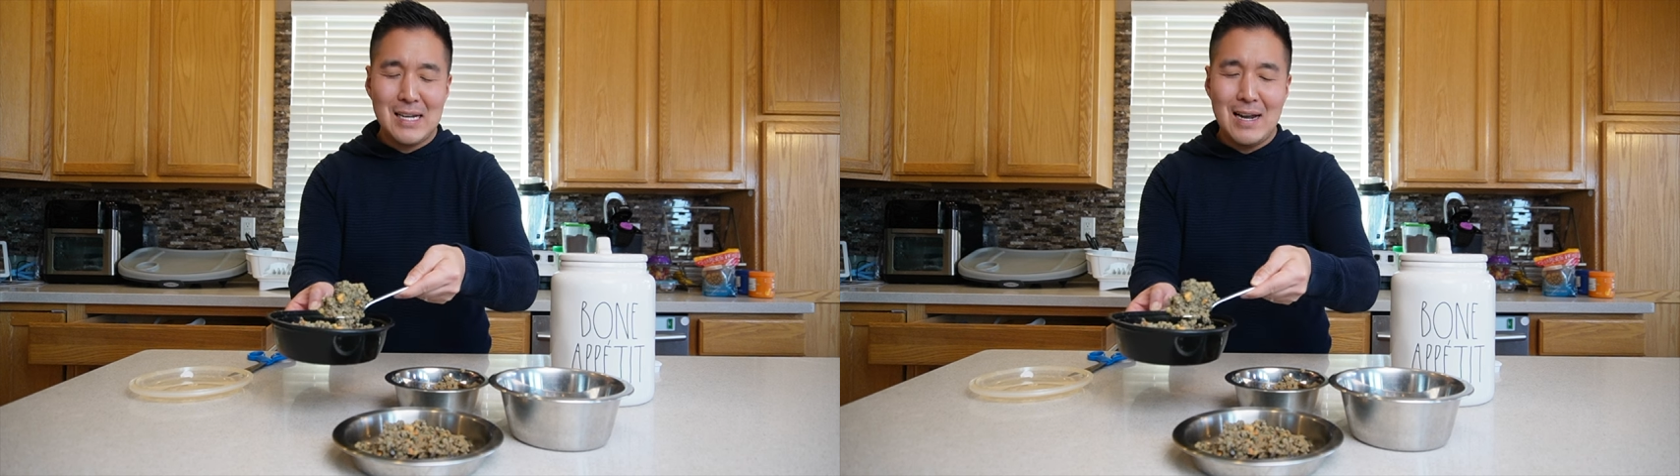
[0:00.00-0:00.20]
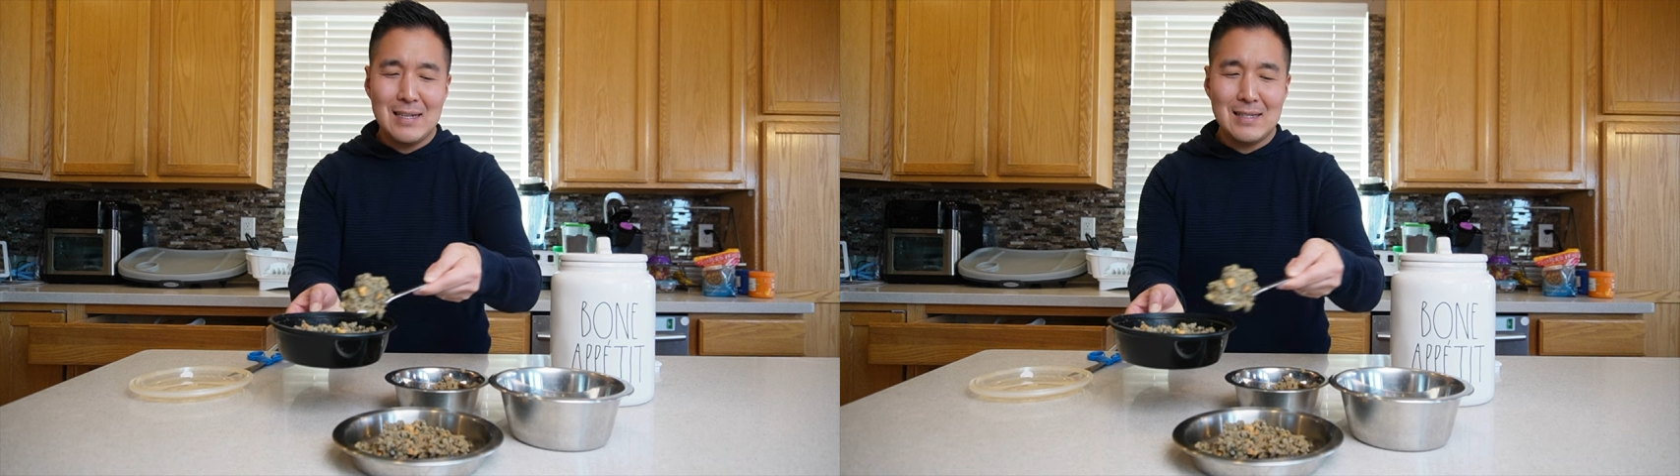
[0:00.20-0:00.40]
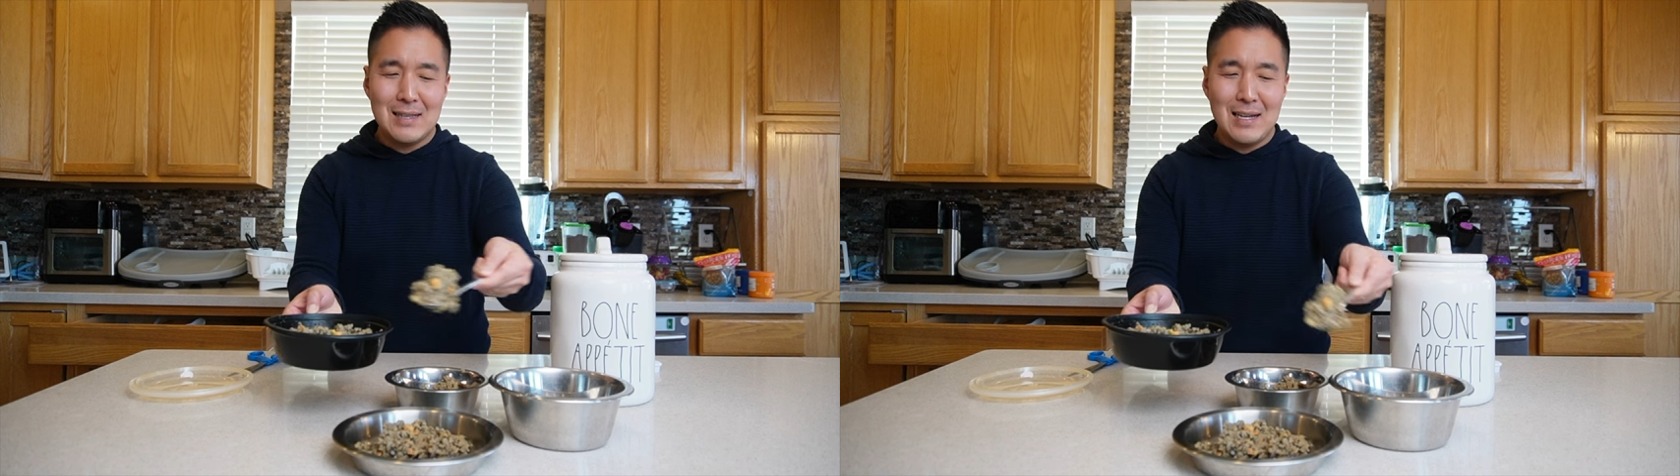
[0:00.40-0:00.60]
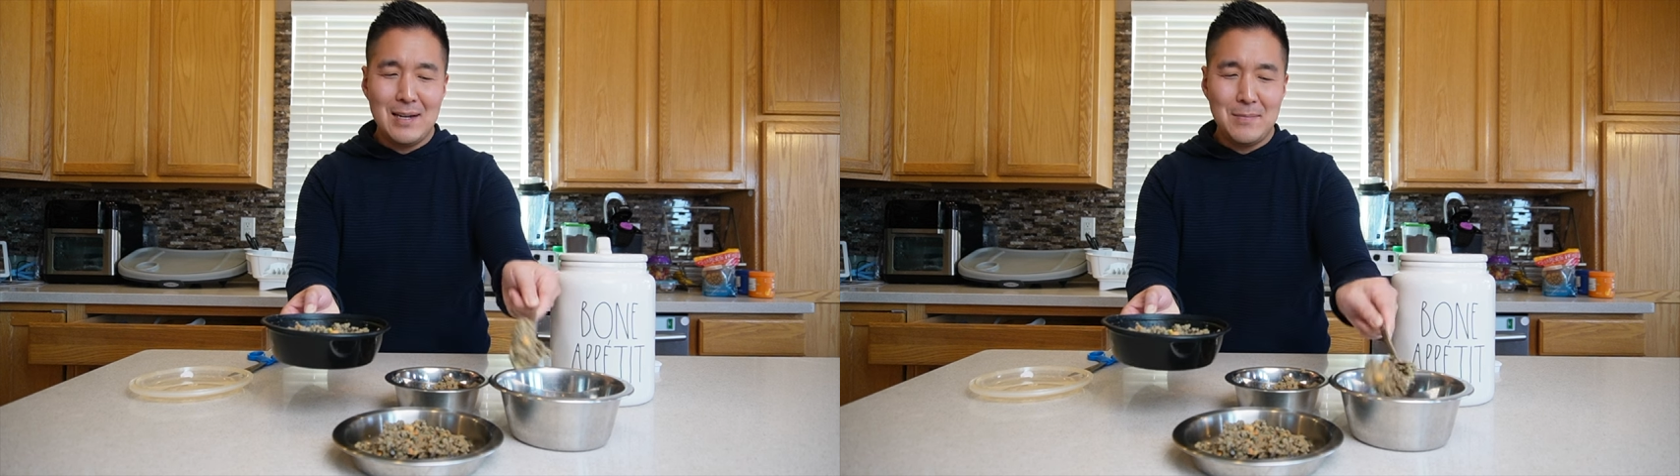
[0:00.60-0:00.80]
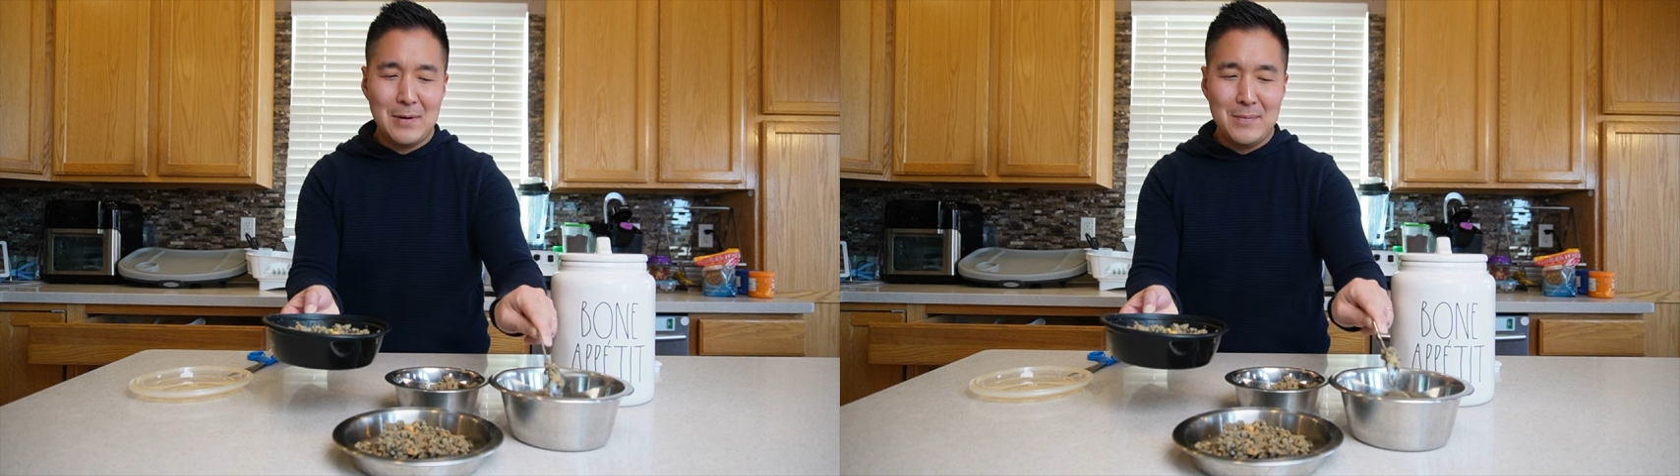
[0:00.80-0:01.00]
size and
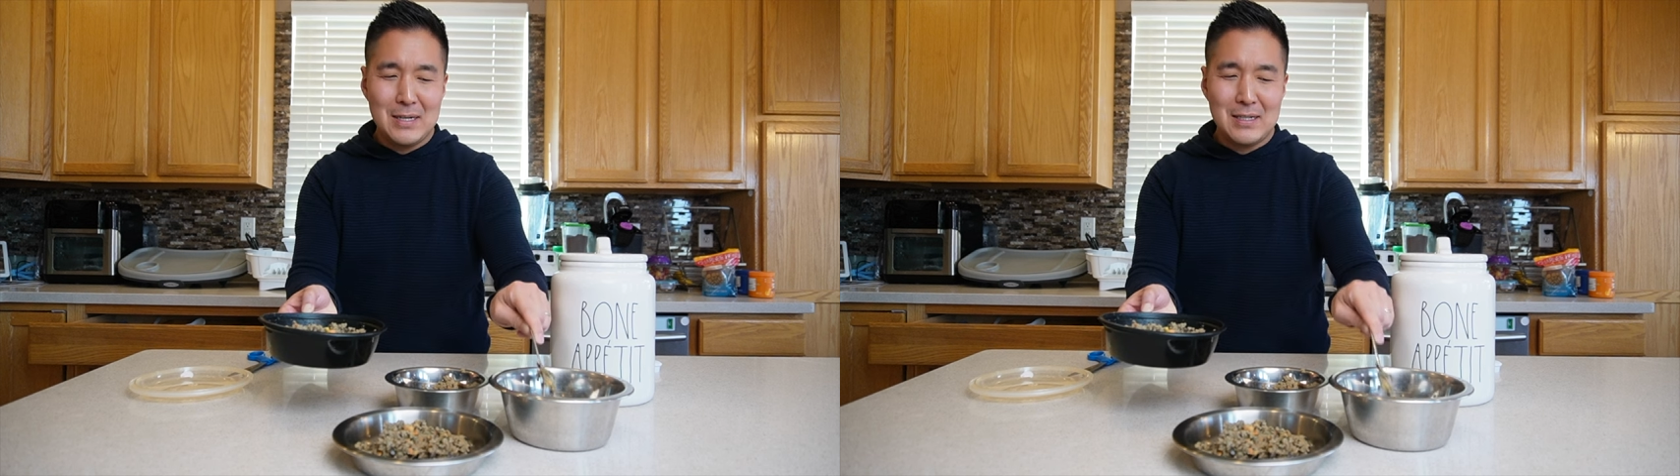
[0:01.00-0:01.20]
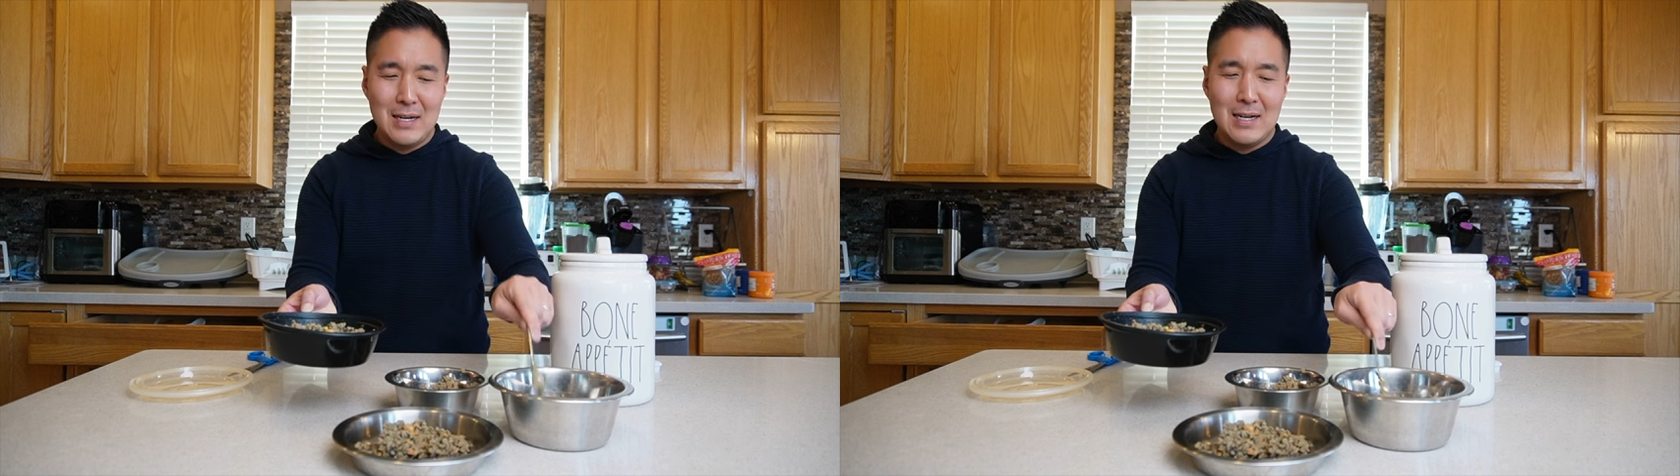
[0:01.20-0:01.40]
they pretty much